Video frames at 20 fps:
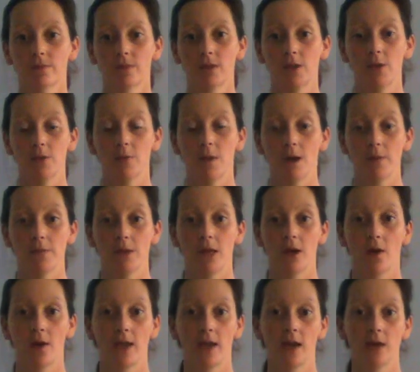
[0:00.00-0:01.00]
You might be
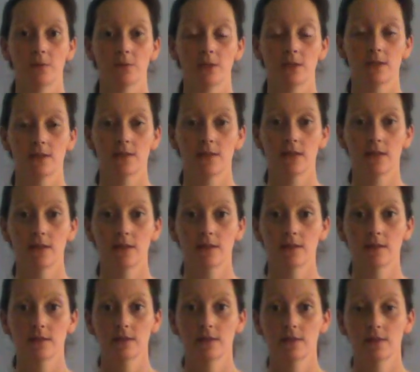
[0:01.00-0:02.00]
going up to
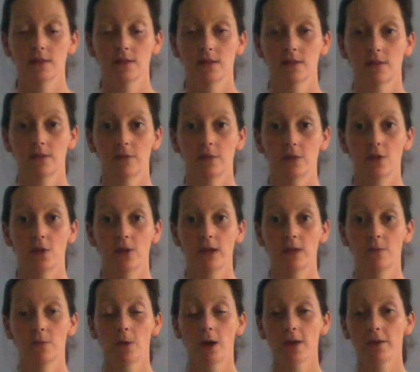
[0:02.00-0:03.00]
6 for your
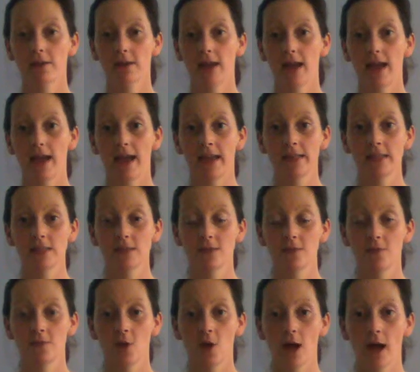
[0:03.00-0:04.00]
in-breath and 8
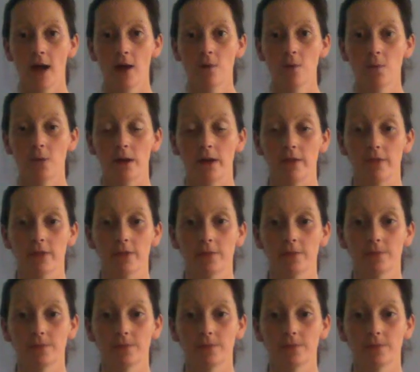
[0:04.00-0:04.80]
for your out-breath.